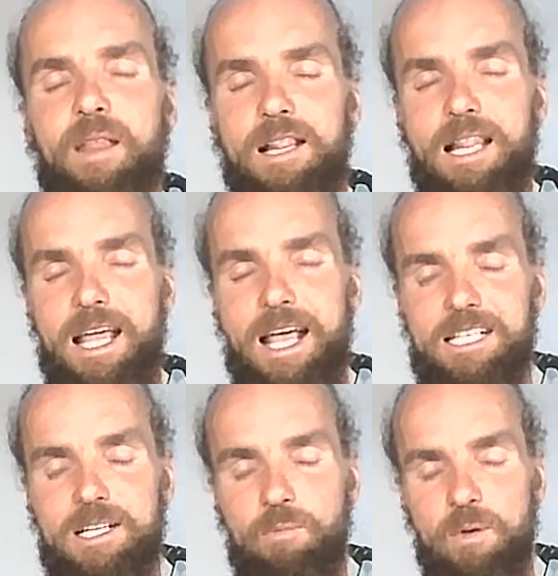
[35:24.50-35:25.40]

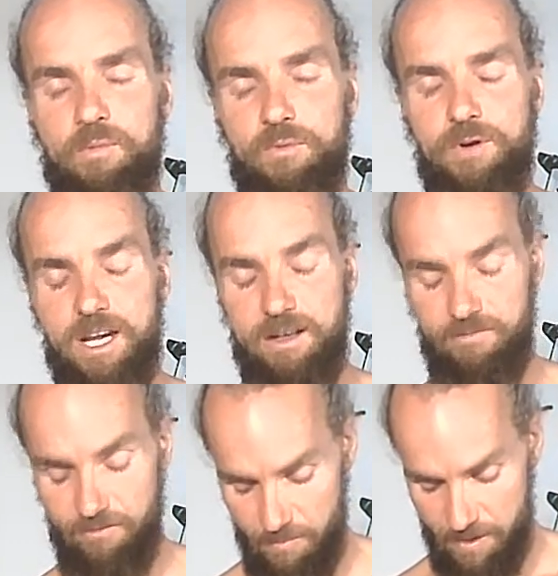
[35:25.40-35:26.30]
Lastly, we breathe
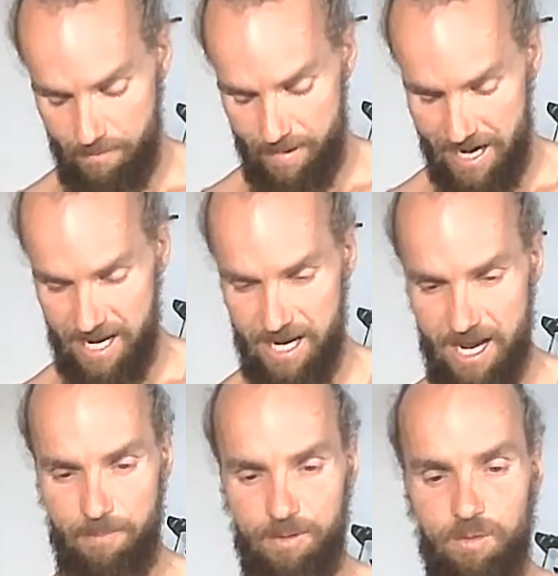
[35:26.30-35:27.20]
from the belly
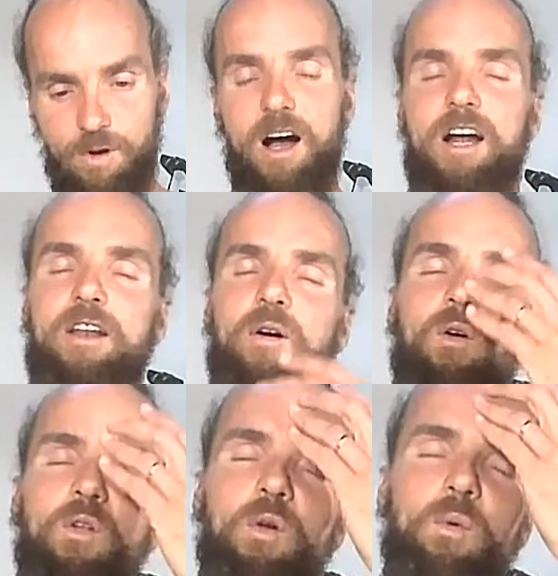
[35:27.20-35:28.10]
up to the heart,
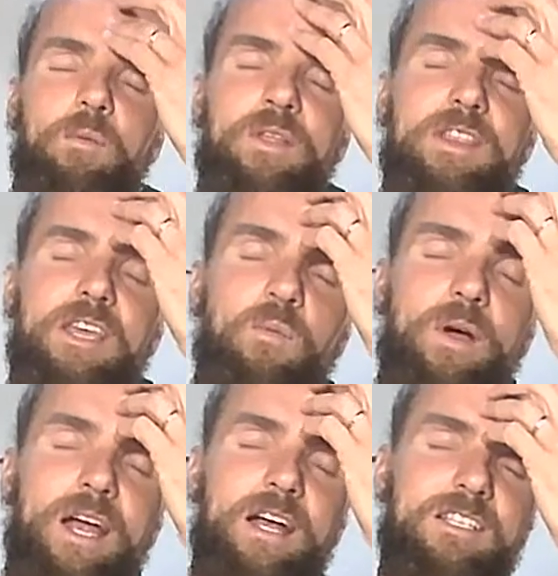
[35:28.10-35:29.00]
all the way with the
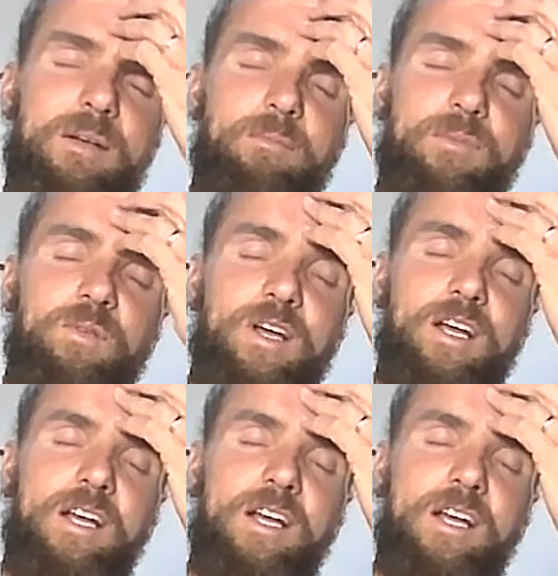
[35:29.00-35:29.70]
awareness up to the